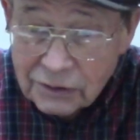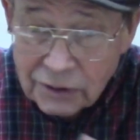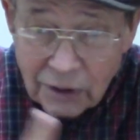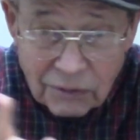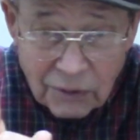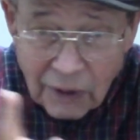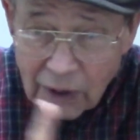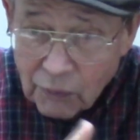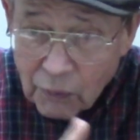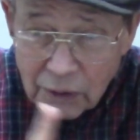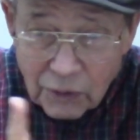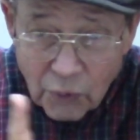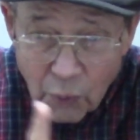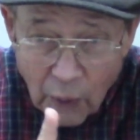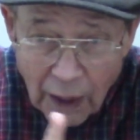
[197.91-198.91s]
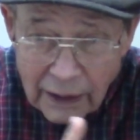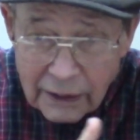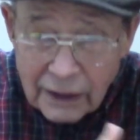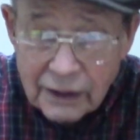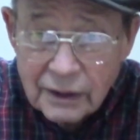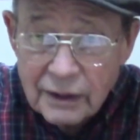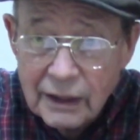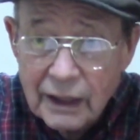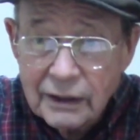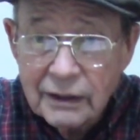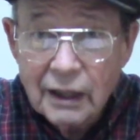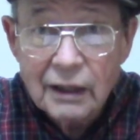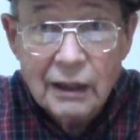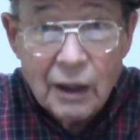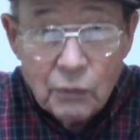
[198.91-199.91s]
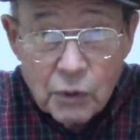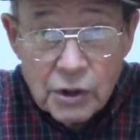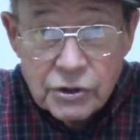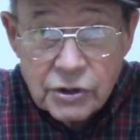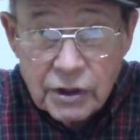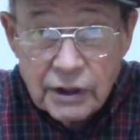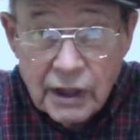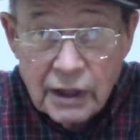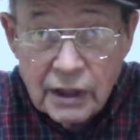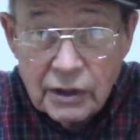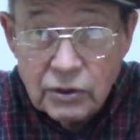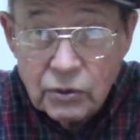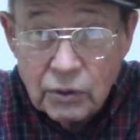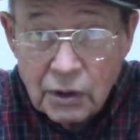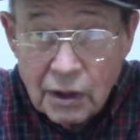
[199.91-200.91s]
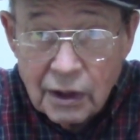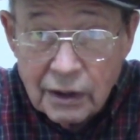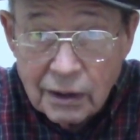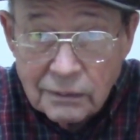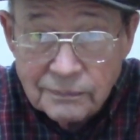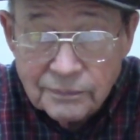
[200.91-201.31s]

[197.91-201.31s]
although I wasn't quite into that yet. I was to get into it later.